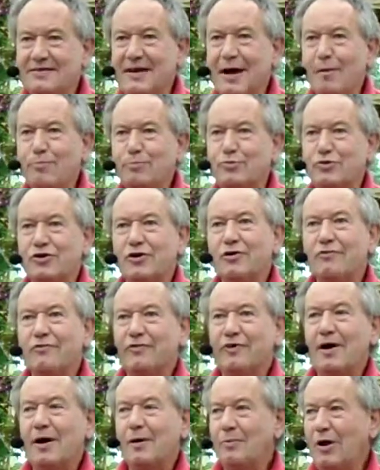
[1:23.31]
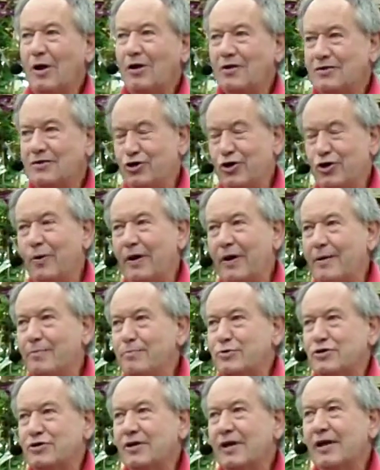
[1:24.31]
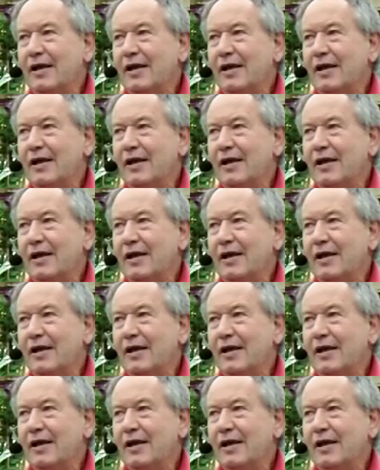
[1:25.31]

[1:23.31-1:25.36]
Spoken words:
tubs of like tulips.